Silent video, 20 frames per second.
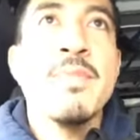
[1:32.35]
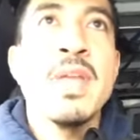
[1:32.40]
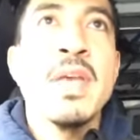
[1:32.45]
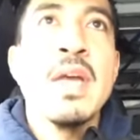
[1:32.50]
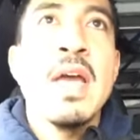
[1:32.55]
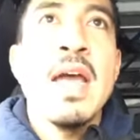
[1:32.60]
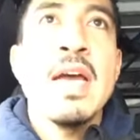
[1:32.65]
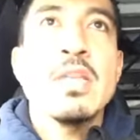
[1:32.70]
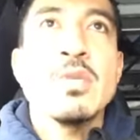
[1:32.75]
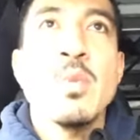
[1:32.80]

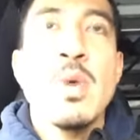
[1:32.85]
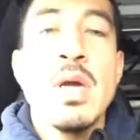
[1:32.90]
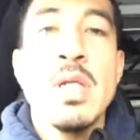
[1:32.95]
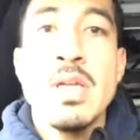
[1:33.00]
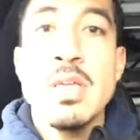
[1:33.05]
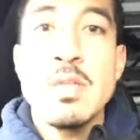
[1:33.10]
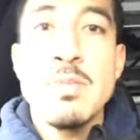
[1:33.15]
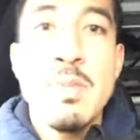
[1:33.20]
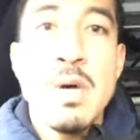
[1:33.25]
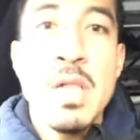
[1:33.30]
As well as
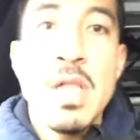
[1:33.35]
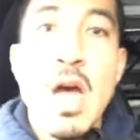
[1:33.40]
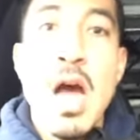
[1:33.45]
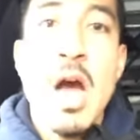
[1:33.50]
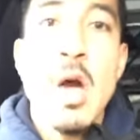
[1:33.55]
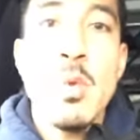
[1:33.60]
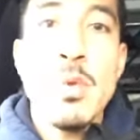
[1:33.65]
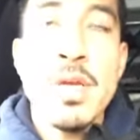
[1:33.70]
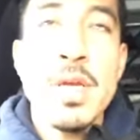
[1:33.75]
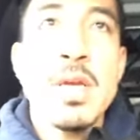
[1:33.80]

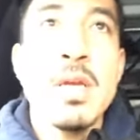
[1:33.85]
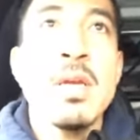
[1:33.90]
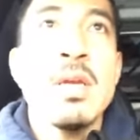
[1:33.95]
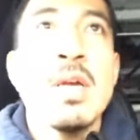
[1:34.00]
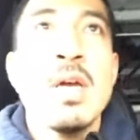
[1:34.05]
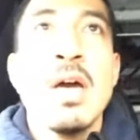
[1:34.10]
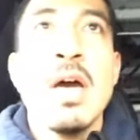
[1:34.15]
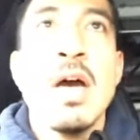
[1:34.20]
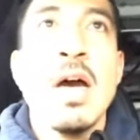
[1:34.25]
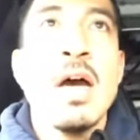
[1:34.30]
Malawi,
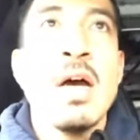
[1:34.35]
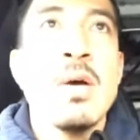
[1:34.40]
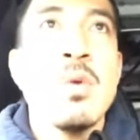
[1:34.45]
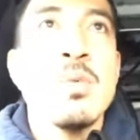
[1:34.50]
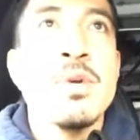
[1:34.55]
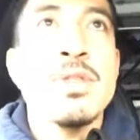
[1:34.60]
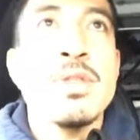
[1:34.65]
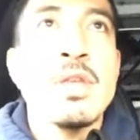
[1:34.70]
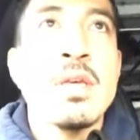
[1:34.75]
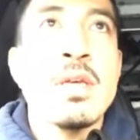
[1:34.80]
with
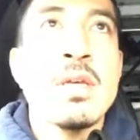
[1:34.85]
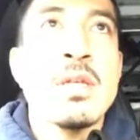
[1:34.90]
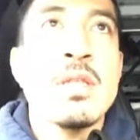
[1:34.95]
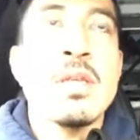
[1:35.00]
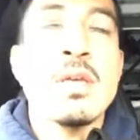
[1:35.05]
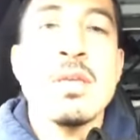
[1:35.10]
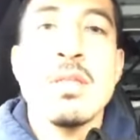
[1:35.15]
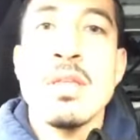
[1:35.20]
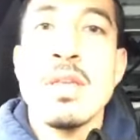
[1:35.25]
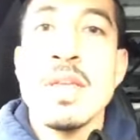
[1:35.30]
the
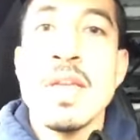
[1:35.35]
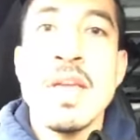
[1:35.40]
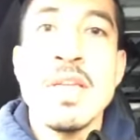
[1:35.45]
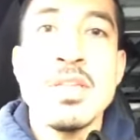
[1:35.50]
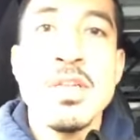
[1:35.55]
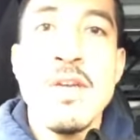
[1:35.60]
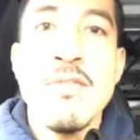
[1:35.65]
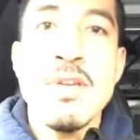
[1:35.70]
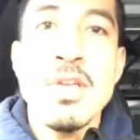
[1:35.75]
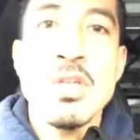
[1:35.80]

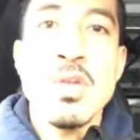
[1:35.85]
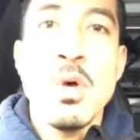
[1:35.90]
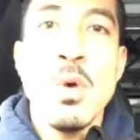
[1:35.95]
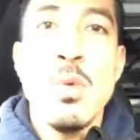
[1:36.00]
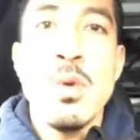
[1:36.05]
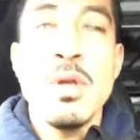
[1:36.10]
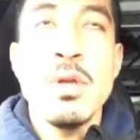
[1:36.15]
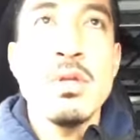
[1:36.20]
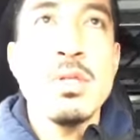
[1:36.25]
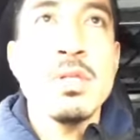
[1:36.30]
KJV soul
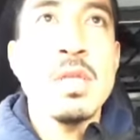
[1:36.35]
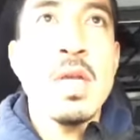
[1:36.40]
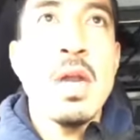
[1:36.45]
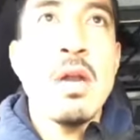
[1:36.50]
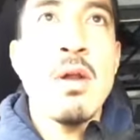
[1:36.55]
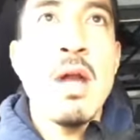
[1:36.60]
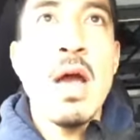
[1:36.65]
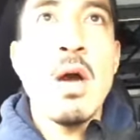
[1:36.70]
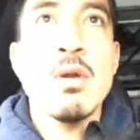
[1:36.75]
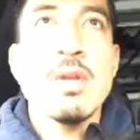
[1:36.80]
winners that are
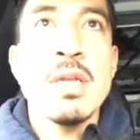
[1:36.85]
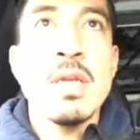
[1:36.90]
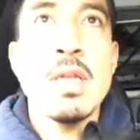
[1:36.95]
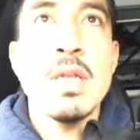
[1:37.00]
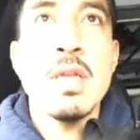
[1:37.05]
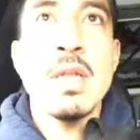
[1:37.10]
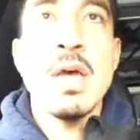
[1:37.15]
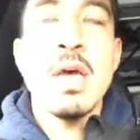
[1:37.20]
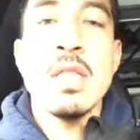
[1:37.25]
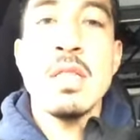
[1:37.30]
out in
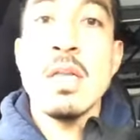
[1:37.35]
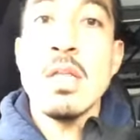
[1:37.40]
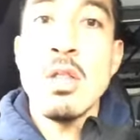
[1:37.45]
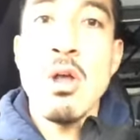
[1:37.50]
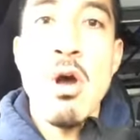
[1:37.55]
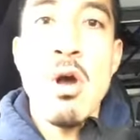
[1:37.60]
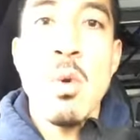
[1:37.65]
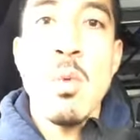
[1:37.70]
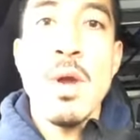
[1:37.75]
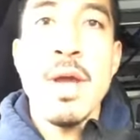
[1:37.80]

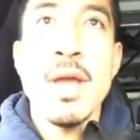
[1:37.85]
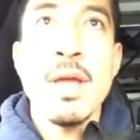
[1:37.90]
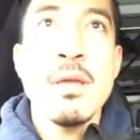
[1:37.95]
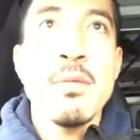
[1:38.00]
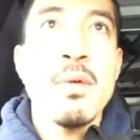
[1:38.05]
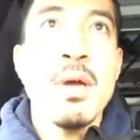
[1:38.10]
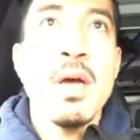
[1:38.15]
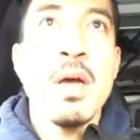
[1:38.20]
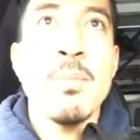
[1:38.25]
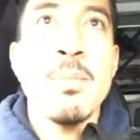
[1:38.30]
Lilongwe,
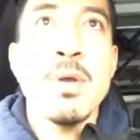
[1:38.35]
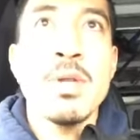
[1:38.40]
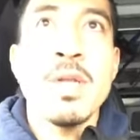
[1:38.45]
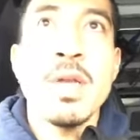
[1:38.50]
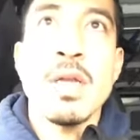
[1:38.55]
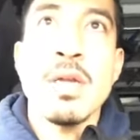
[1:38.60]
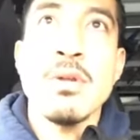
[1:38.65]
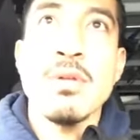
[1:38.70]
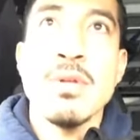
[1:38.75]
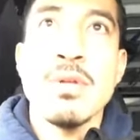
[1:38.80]

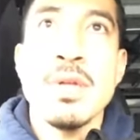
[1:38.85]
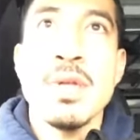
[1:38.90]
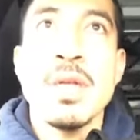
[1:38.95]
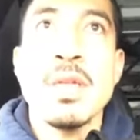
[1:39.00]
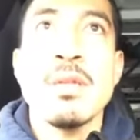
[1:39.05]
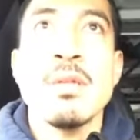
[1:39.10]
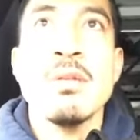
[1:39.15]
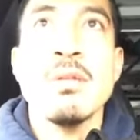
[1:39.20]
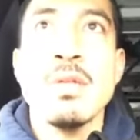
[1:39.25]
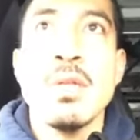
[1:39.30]
particularly,
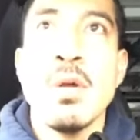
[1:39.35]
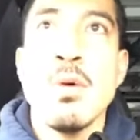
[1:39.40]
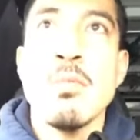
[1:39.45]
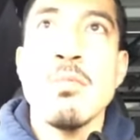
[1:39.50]
you know,